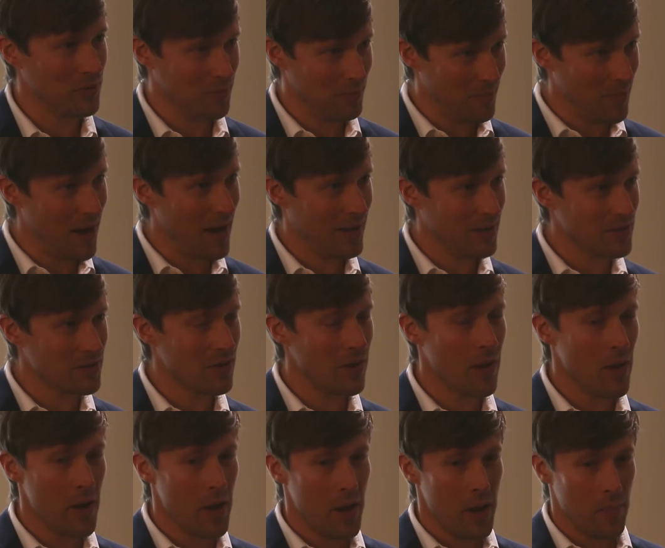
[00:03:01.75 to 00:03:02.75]
minds,
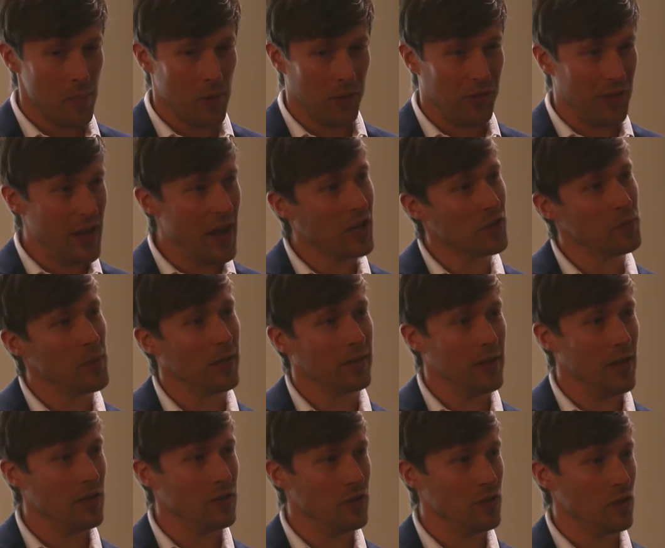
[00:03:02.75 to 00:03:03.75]
mm-hmm. but the
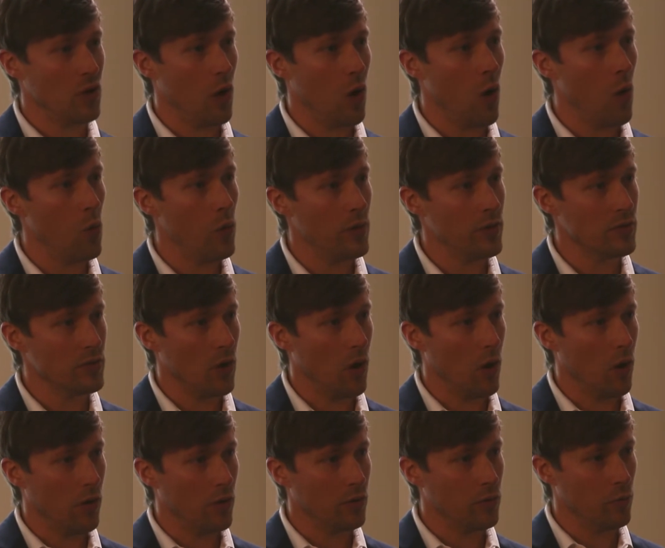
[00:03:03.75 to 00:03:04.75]
expectations always
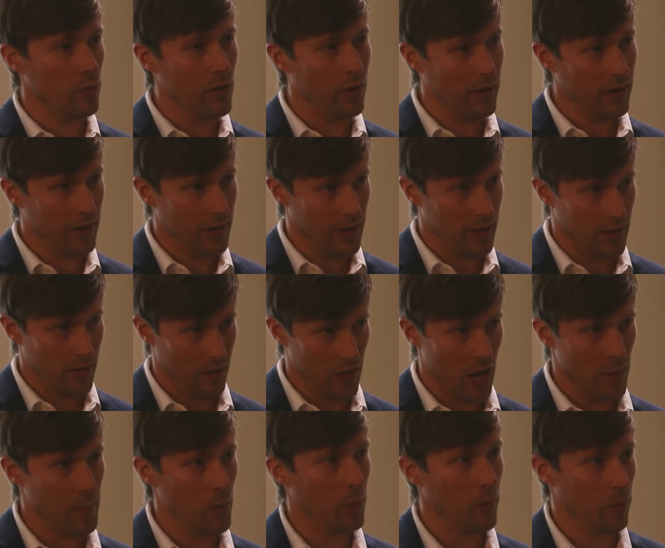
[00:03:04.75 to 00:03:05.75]
aren't really in
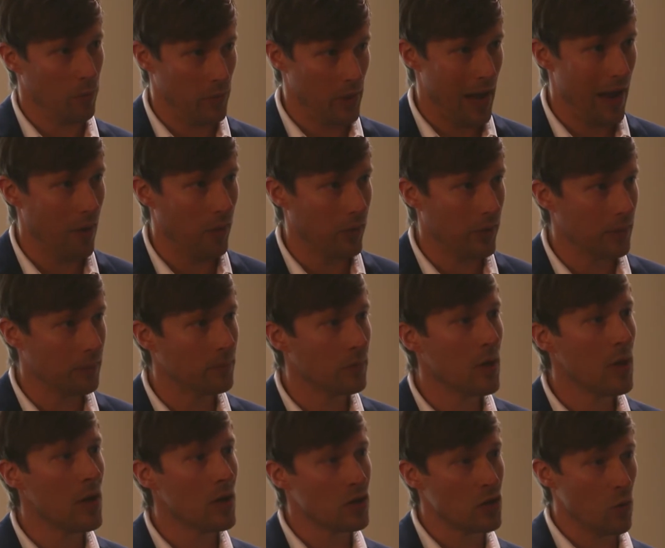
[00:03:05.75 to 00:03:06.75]
alignment with reality.
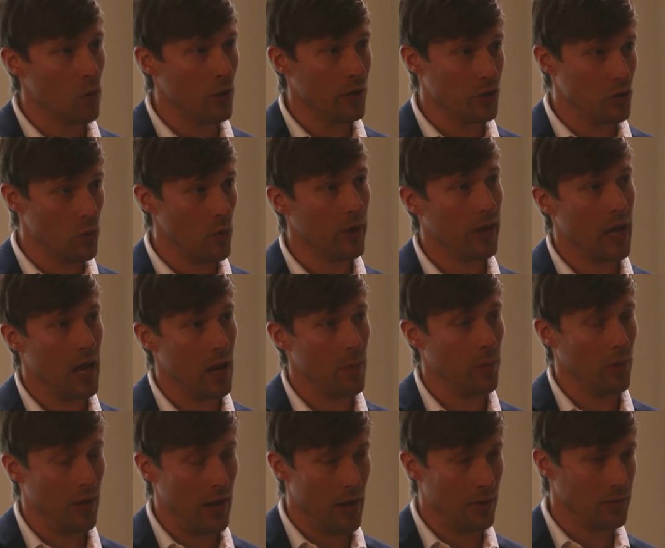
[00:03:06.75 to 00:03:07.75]
So what Joint Camp
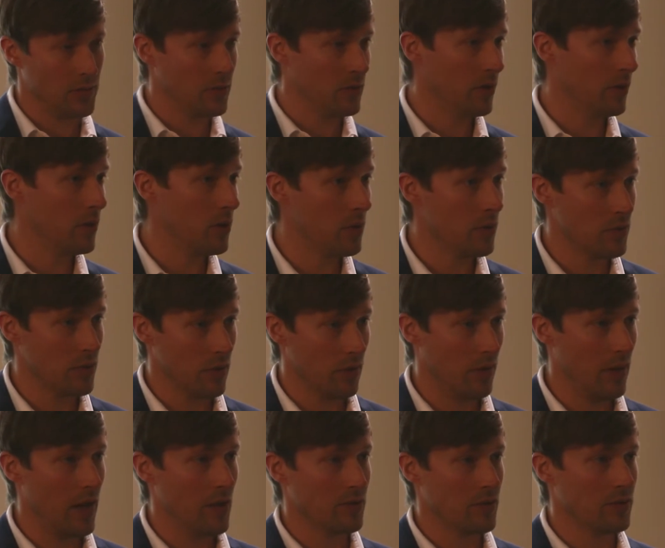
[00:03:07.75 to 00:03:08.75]
allows us to do is it
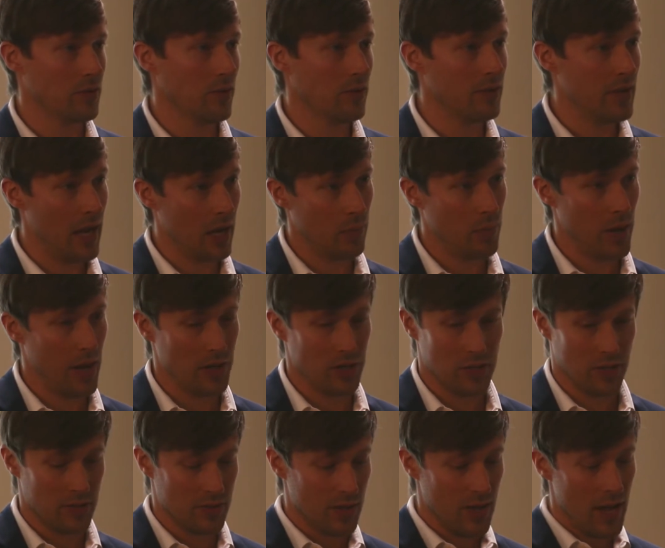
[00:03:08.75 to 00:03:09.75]
allows us to take
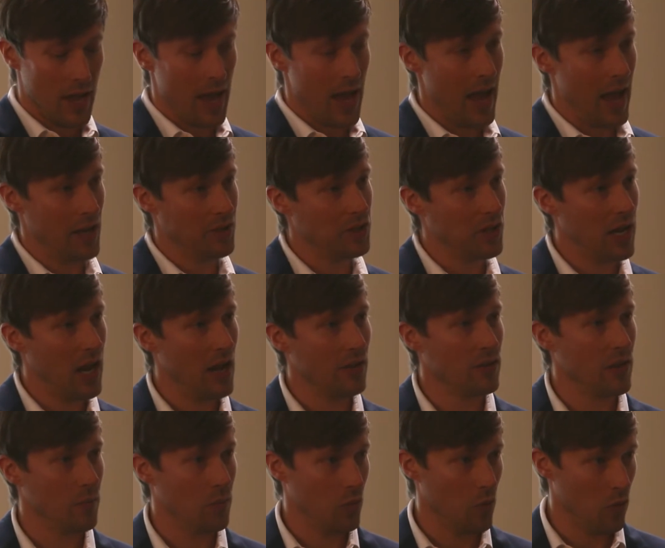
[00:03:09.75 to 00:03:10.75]
patients, educate
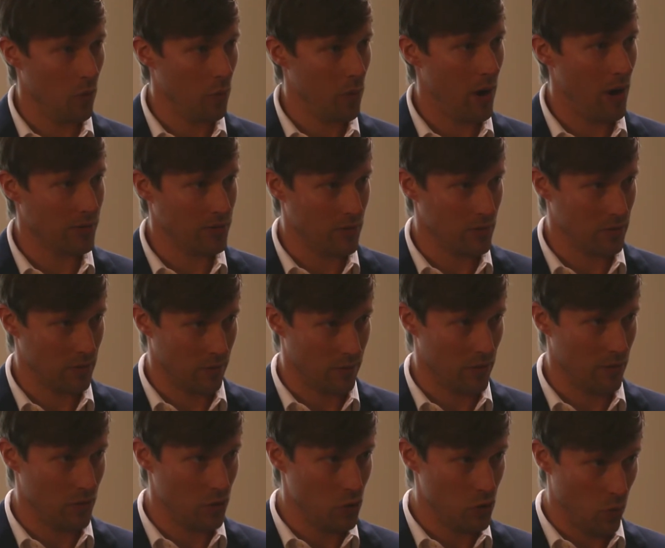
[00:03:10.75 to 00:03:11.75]
them through the process of
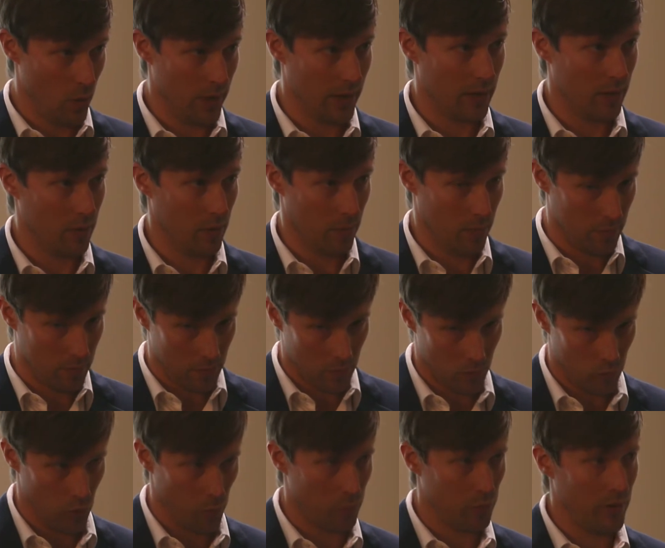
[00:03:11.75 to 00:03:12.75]
the joint
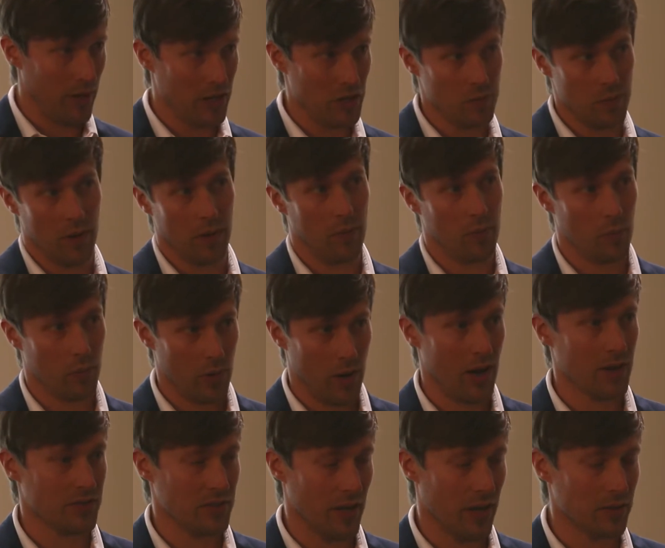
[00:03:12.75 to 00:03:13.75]
replacement
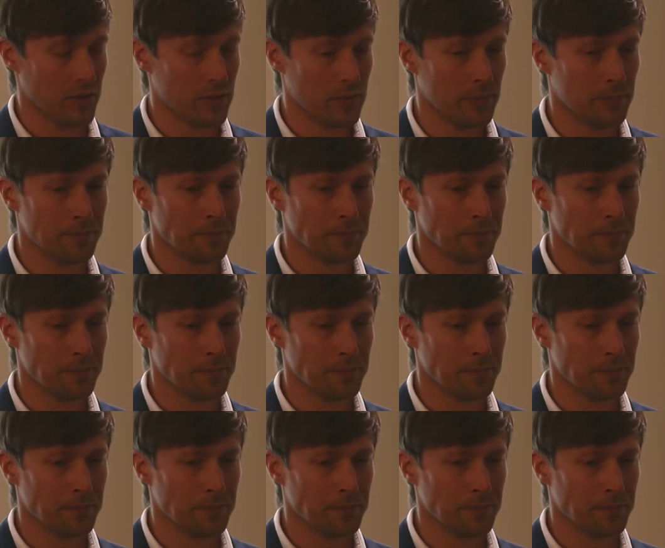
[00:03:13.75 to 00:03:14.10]
process,